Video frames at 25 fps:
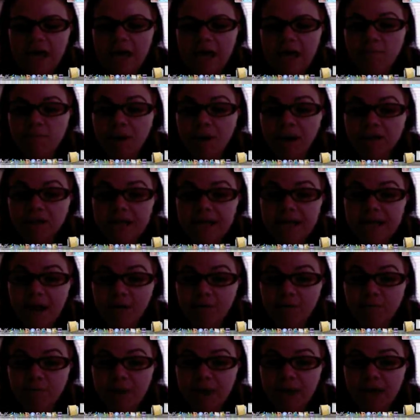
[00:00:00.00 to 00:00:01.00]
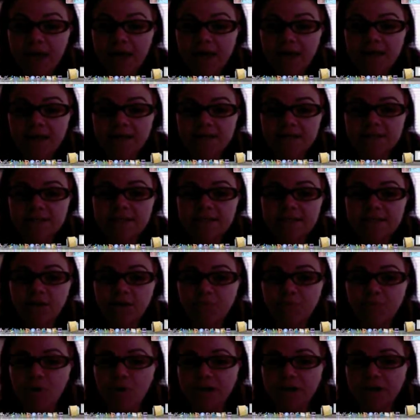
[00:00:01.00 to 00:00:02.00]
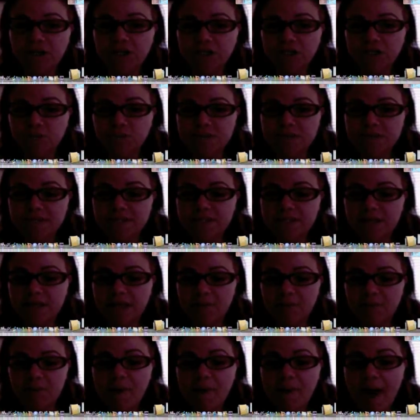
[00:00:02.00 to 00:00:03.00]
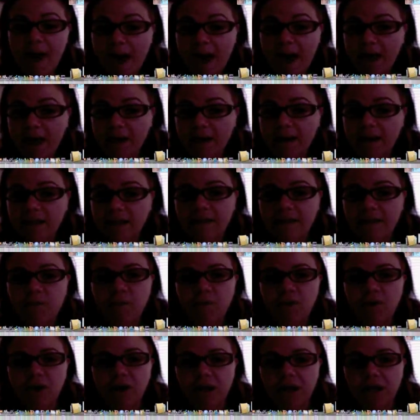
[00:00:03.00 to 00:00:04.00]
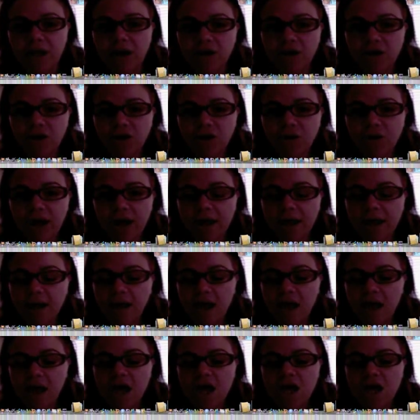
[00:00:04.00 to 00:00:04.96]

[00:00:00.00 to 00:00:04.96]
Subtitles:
in meltdown because their project was going to be bad and they weren't going to get a good grade.